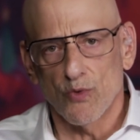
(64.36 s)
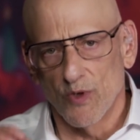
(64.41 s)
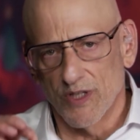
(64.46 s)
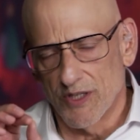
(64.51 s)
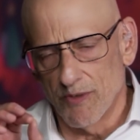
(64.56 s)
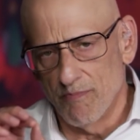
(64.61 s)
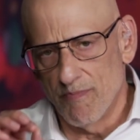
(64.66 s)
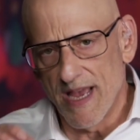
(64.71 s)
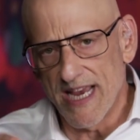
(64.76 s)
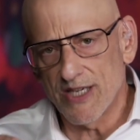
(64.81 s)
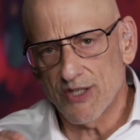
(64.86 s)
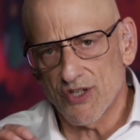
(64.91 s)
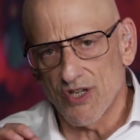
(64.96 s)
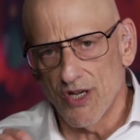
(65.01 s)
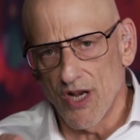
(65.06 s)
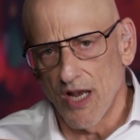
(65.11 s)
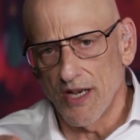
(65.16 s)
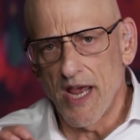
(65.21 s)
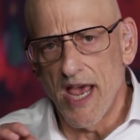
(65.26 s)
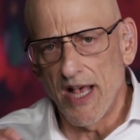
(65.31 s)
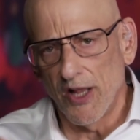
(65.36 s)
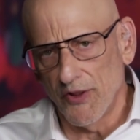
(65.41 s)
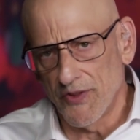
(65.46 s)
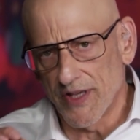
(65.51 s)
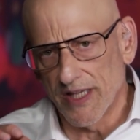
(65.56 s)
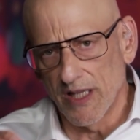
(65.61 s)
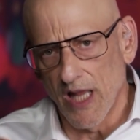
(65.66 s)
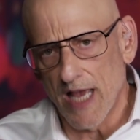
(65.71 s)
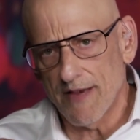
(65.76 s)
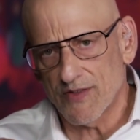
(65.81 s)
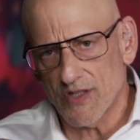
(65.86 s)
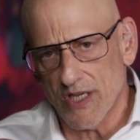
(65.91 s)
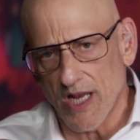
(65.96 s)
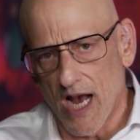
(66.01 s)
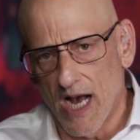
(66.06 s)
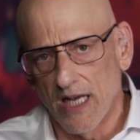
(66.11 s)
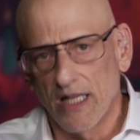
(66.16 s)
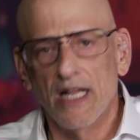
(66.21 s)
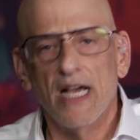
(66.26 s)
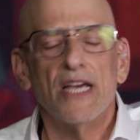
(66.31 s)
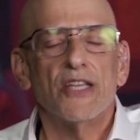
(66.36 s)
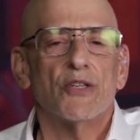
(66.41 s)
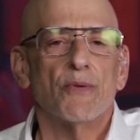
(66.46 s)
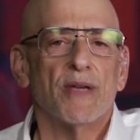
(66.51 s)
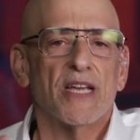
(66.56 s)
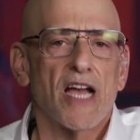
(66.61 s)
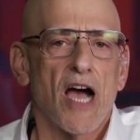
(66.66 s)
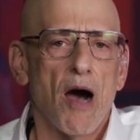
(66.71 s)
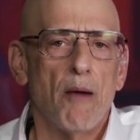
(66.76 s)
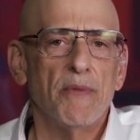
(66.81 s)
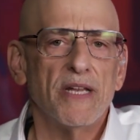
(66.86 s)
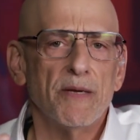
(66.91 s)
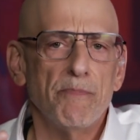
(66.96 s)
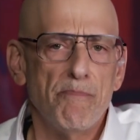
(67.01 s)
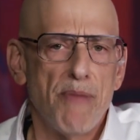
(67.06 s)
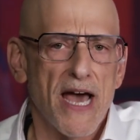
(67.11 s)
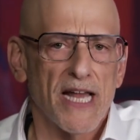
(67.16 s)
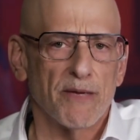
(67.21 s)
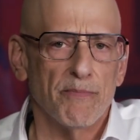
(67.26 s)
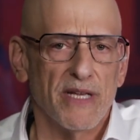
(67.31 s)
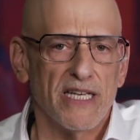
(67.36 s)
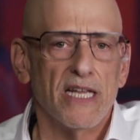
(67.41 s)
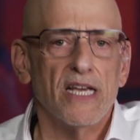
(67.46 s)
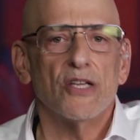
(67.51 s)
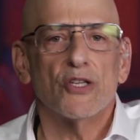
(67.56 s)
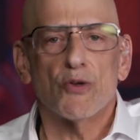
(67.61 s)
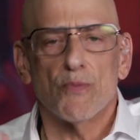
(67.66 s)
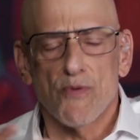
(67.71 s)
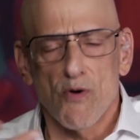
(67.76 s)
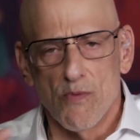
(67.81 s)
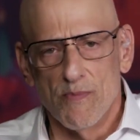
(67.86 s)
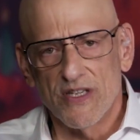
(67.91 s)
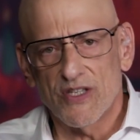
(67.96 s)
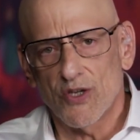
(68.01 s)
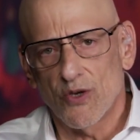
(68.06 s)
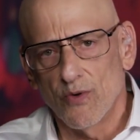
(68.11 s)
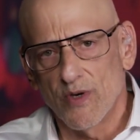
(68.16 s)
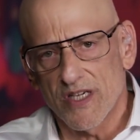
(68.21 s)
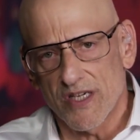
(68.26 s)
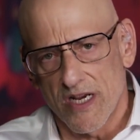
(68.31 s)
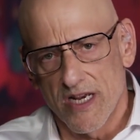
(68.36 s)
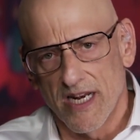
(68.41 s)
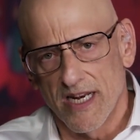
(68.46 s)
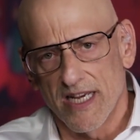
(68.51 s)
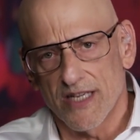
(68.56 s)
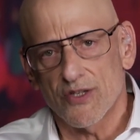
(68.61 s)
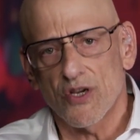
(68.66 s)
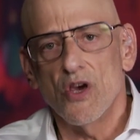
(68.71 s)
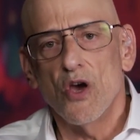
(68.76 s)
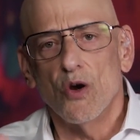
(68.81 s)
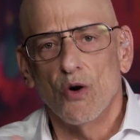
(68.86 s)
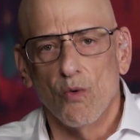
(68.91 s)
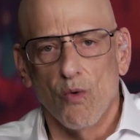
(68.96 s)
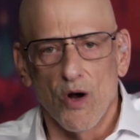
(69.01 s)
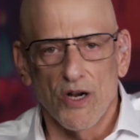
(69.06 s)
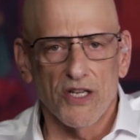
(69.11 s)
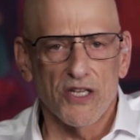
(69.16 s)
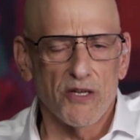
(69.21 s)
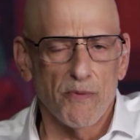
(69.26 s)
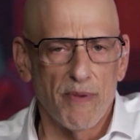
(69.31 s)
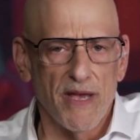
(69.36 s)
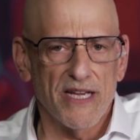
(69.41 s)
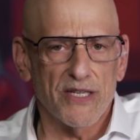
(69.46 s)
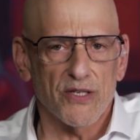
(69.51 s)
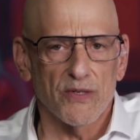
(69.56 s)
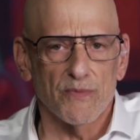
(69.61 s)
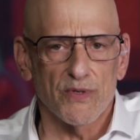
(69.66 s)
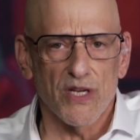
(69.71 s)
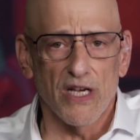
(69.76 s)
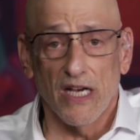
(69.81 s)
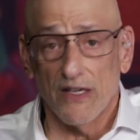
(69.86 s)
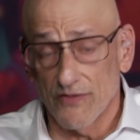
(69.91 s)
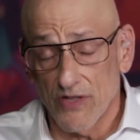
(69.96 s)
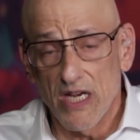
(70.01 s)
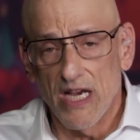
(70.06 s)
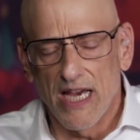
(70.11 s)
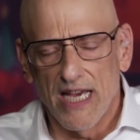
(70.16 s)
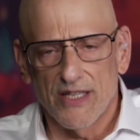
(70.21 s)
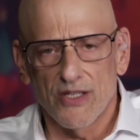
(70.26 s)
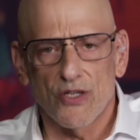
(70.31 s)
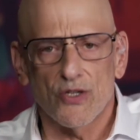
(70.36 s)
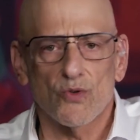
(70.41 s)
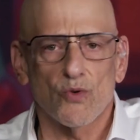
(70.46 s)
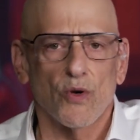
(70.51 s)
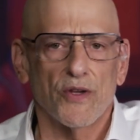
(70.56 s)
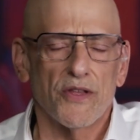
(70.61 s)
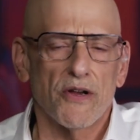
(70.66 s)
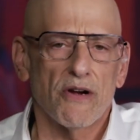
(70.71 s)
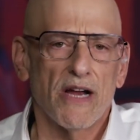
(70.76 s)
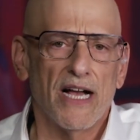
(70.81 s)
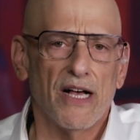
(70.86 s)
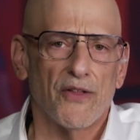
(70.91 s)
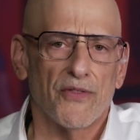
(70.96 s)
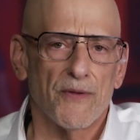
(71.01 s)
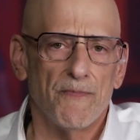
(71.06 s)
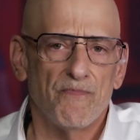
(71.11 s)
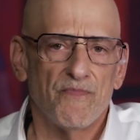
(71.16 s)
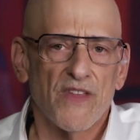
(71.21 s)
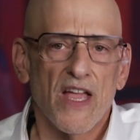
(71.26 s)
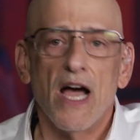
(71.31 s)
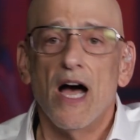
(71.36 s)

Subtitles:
through a debased and unhealthy lifestyle to become an impediment to promiscuous idiots who want to debase themselves and destroy their health.